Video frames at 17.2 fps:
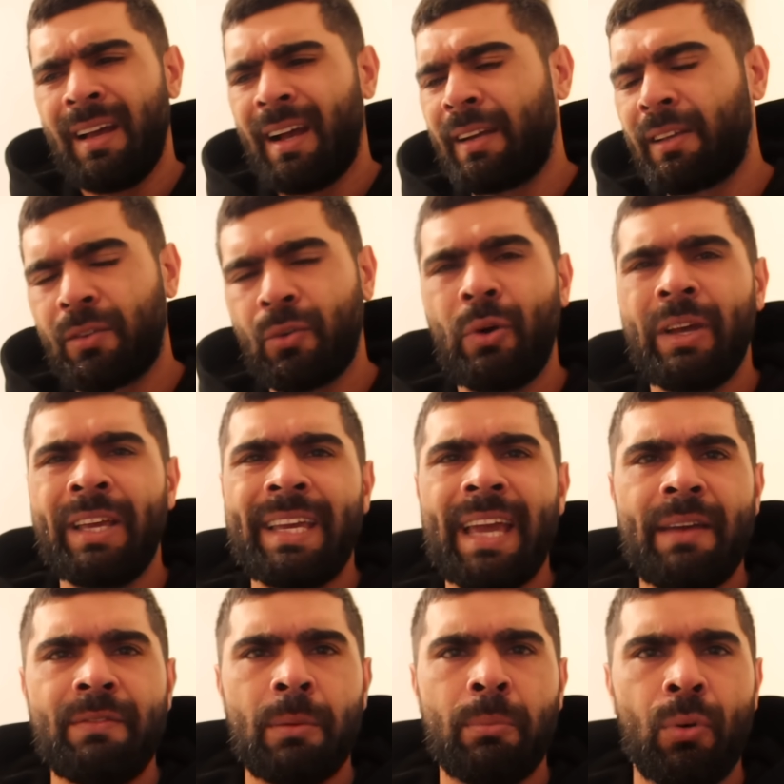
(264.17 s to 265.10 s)
And I thought he
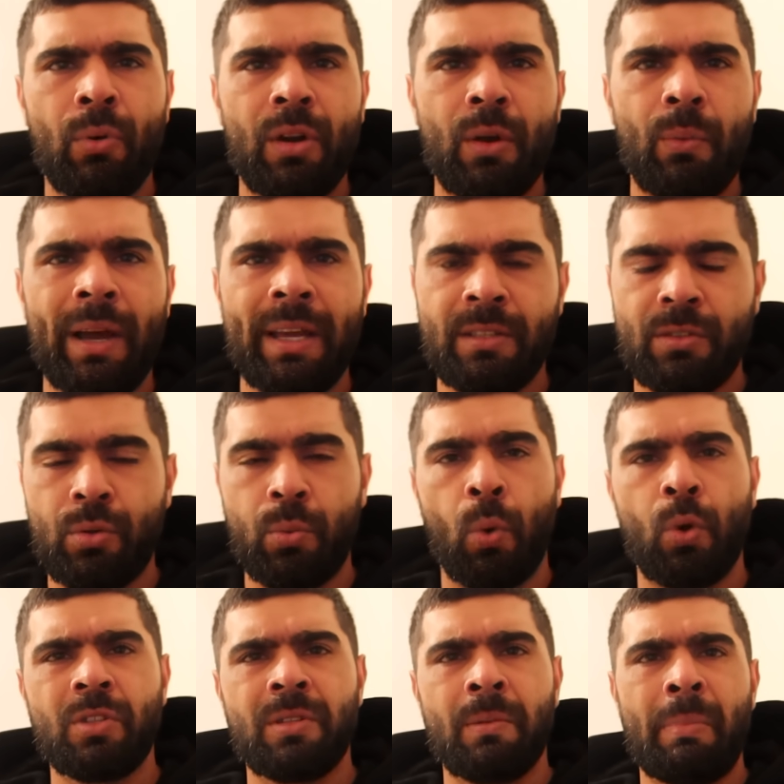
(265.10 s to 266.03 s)
gave the ball away
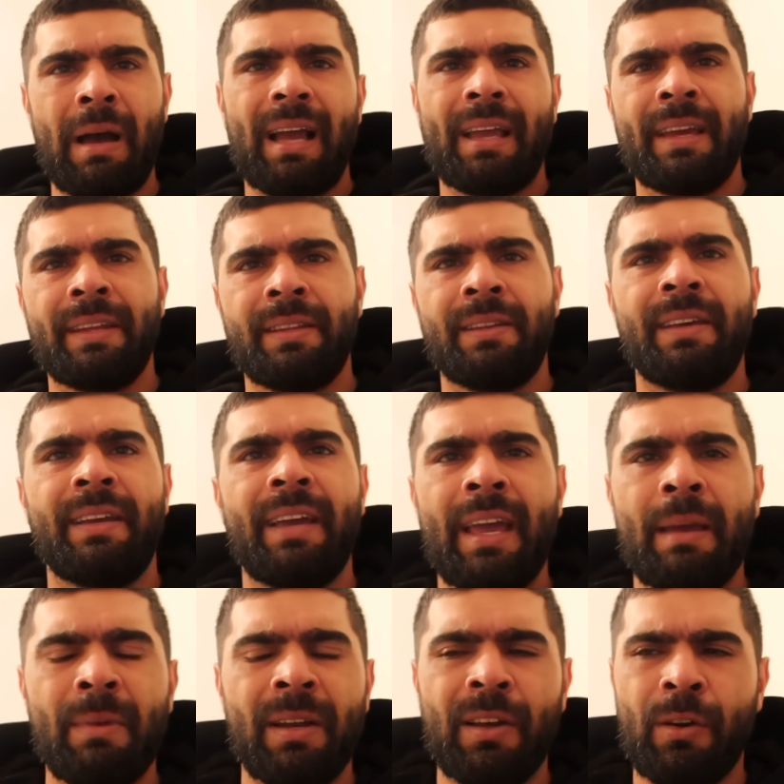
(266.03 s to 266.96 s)
towards the back end of the
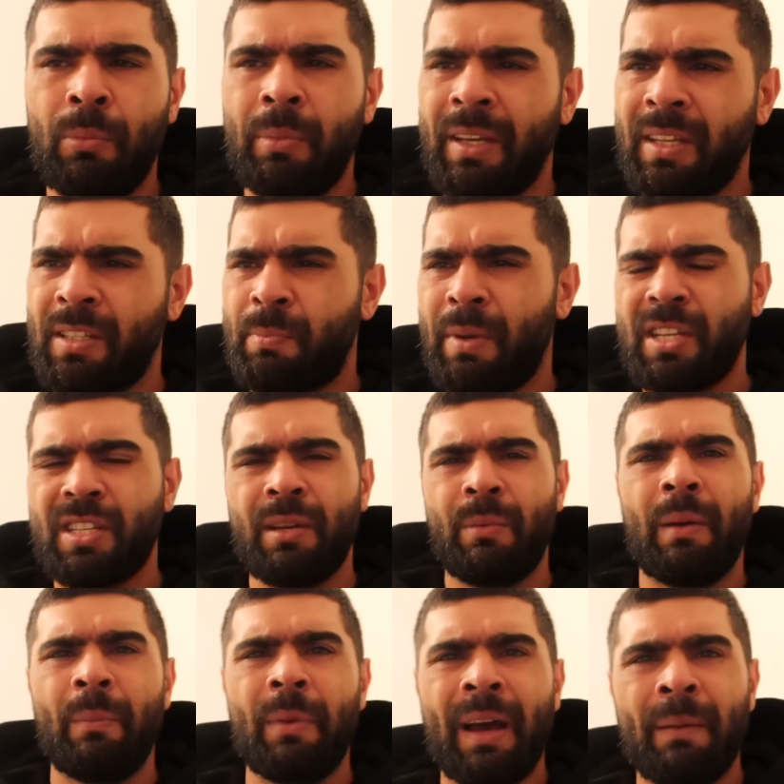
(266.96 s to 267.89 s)
game a little bit, especially
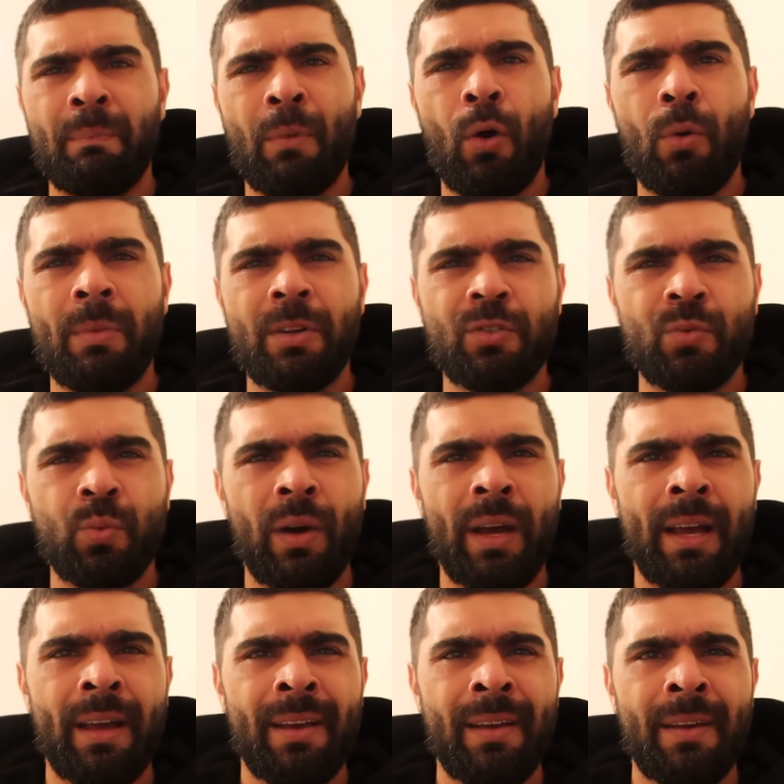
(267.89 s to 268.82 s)
when we have moments
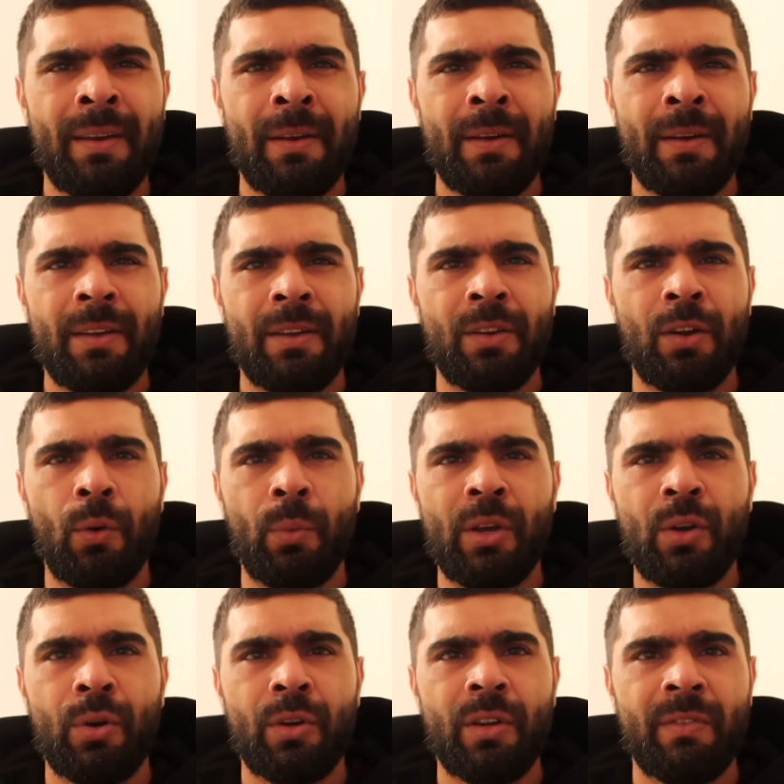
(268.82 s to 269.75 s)
where, you know,
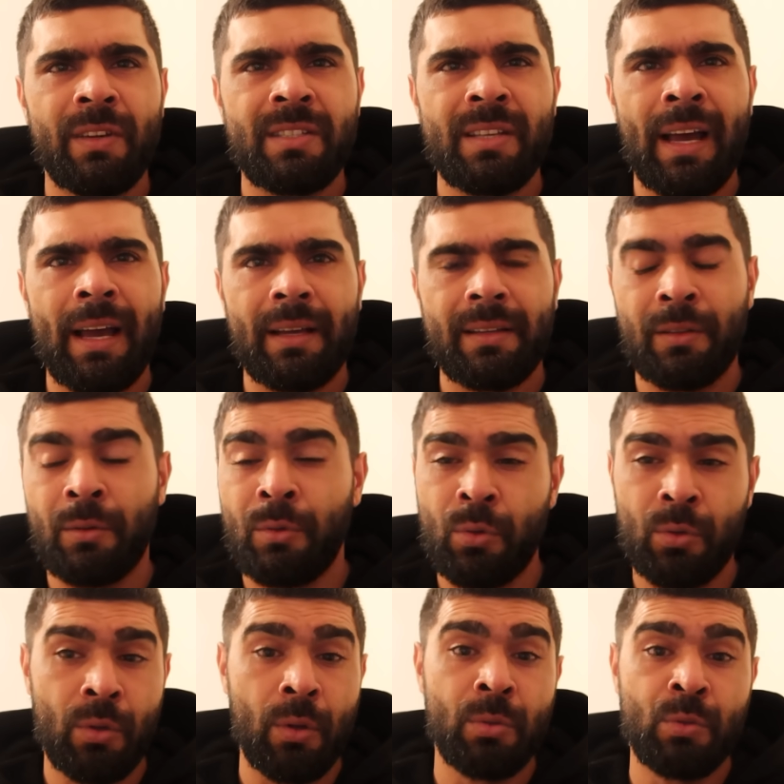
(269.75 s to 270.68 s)
we could have attacked. And
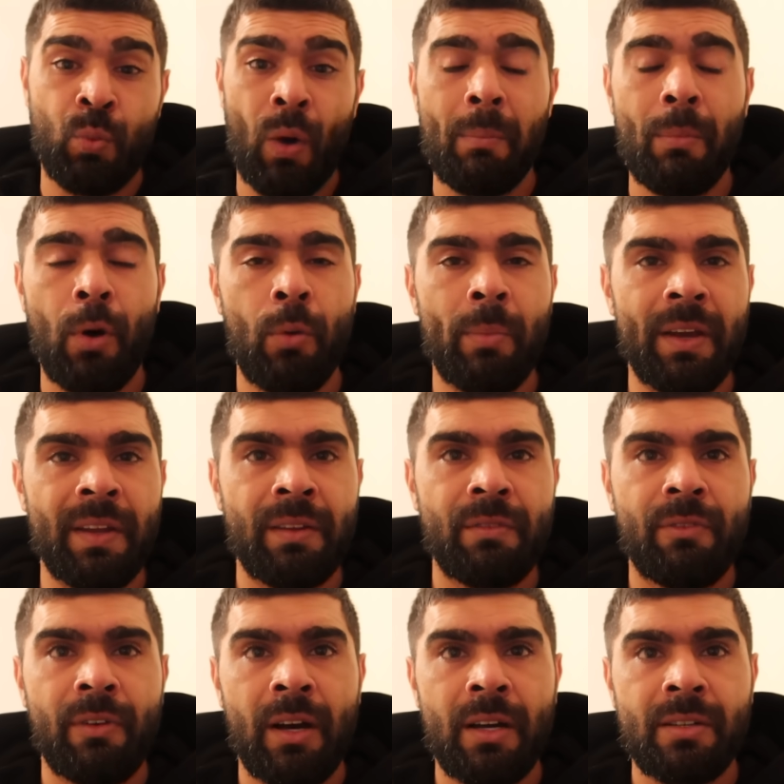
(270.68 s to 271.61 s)
there was one moment in
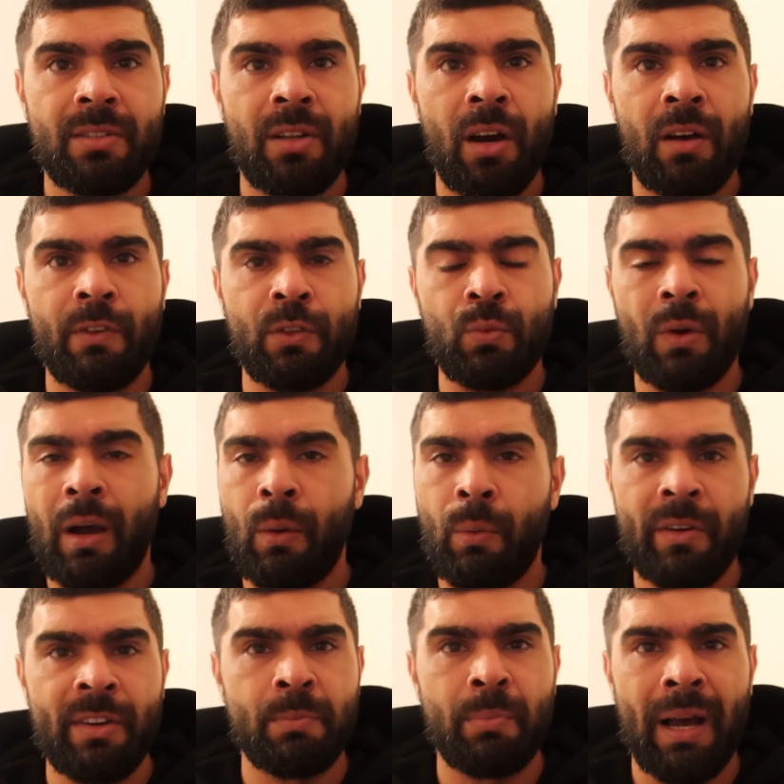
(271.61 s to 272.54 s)
the first half as well
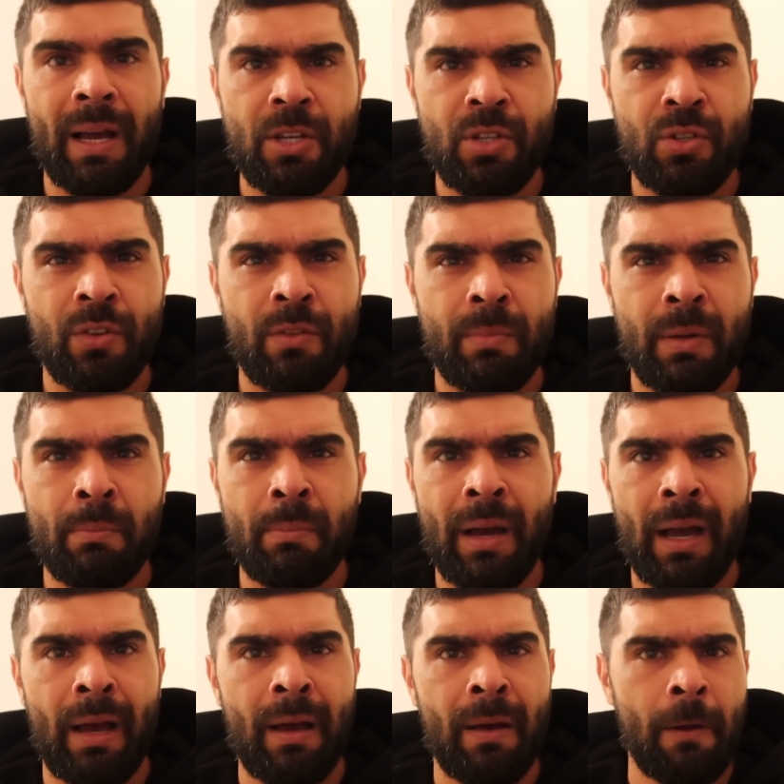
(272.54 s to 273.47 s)
where his pass should have been
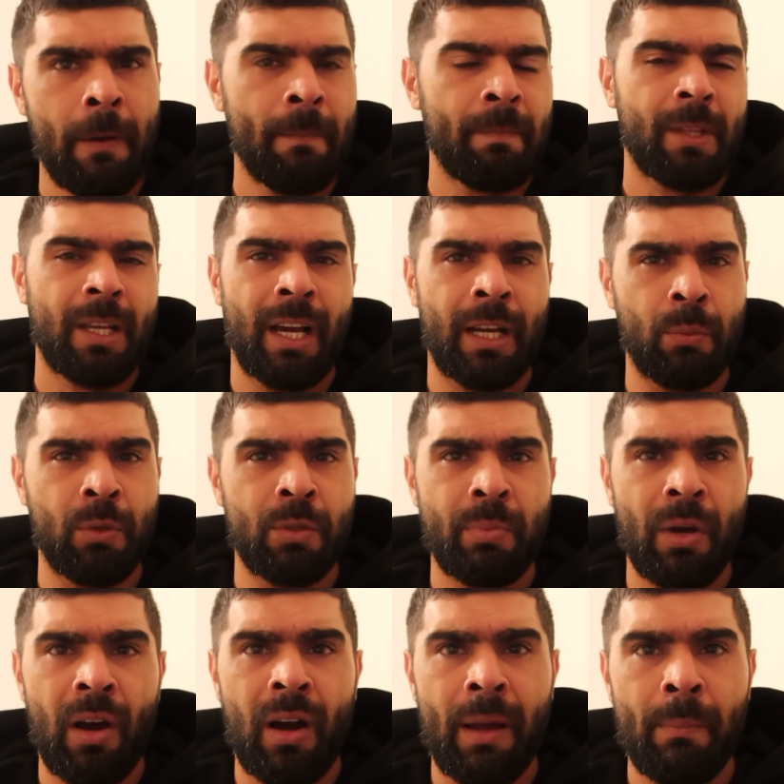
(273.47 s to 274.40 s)
better, and it was
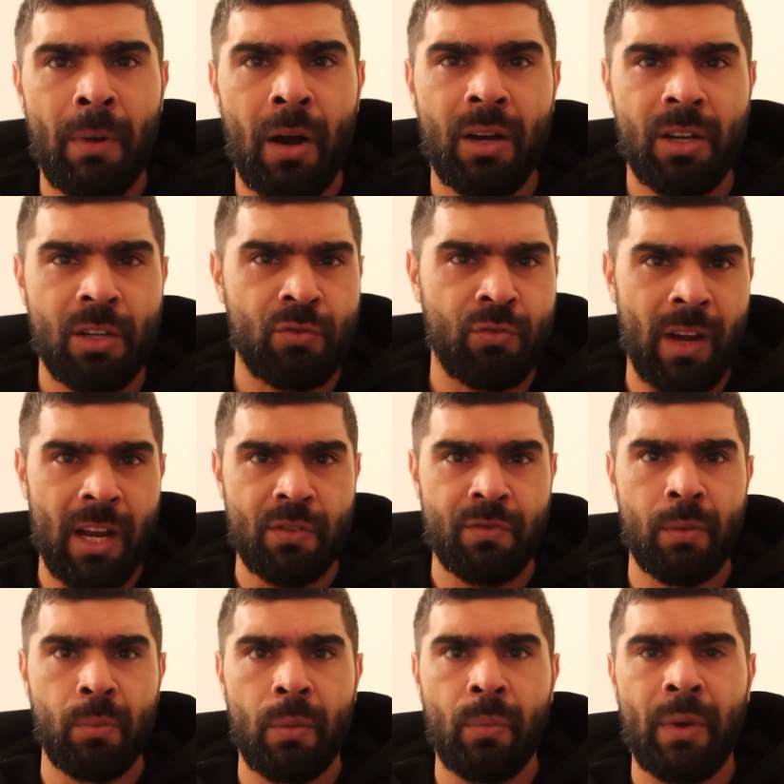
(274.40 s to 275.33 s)
behind Marcus
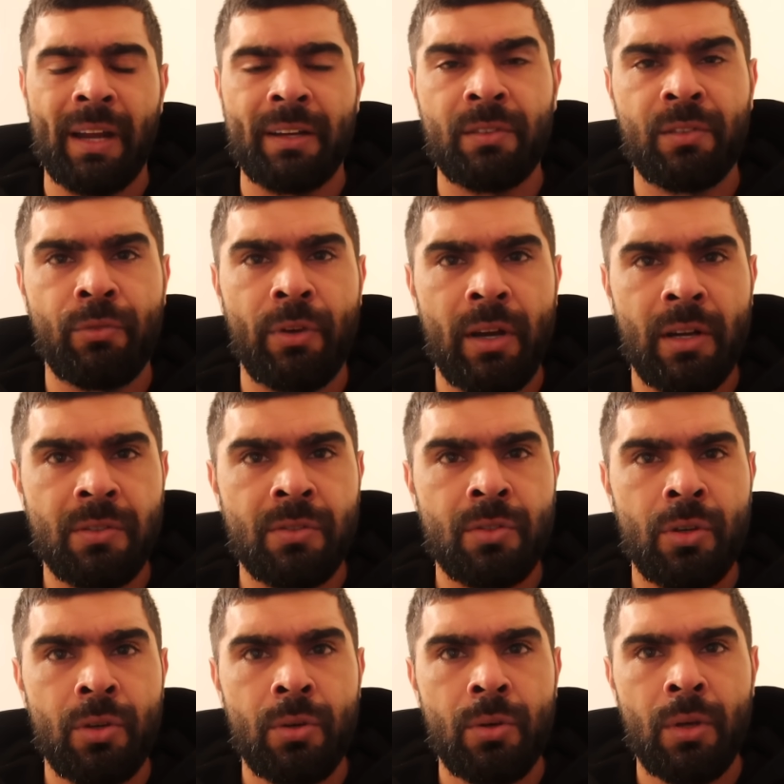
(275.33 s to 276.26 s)
Rashford when we had a three on
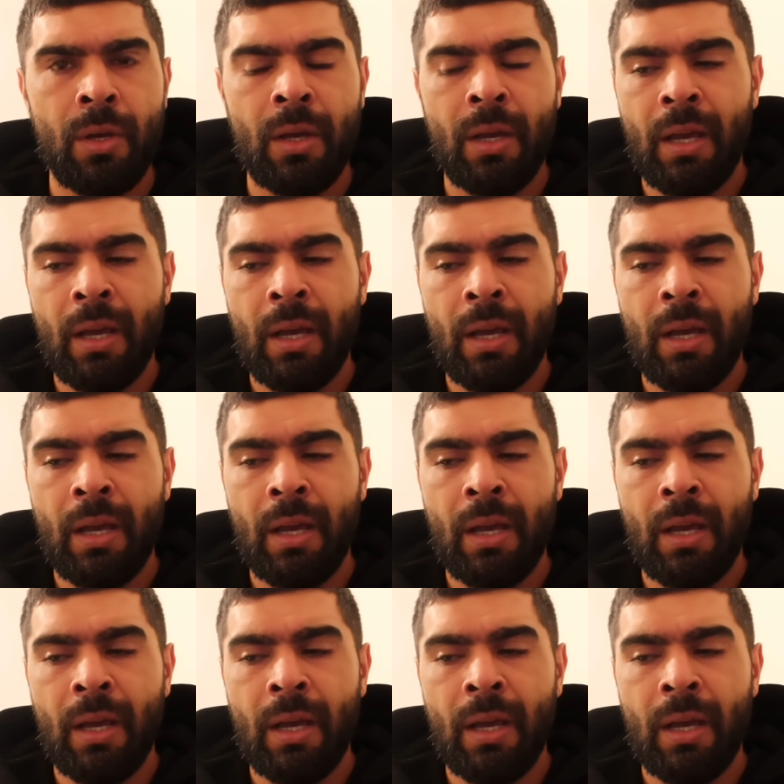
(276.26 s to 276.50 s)
two.